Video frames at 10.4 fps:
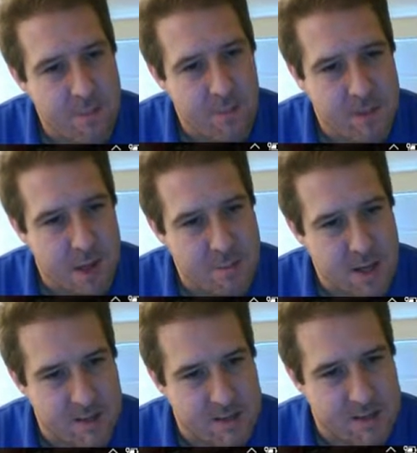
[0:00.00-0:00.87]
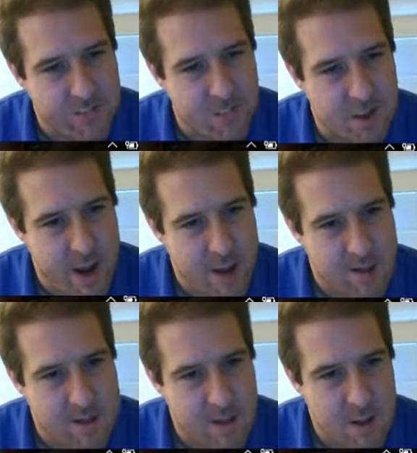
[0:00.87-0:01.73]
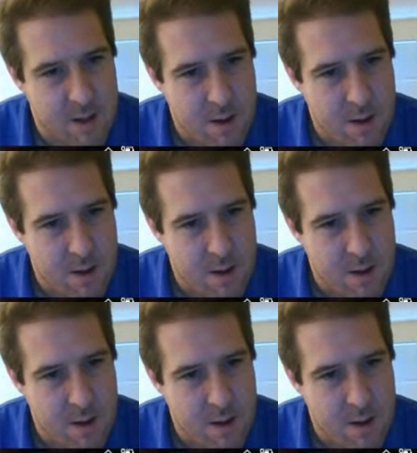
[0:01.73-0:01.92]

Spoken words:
4 times x is 4x.